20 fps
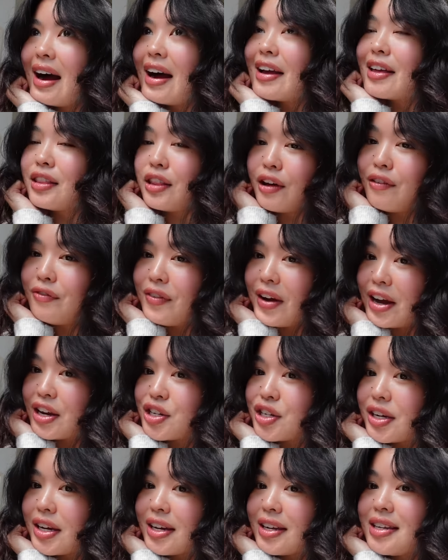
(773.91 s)
I love
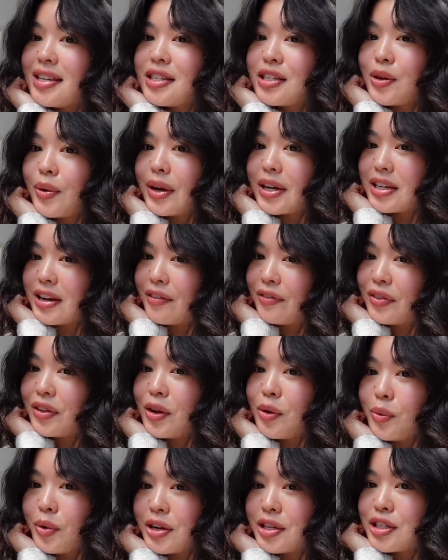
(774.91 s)
fashion, so I
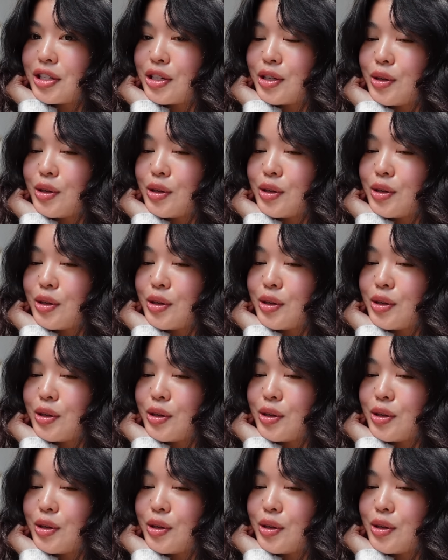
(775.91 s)
definitely want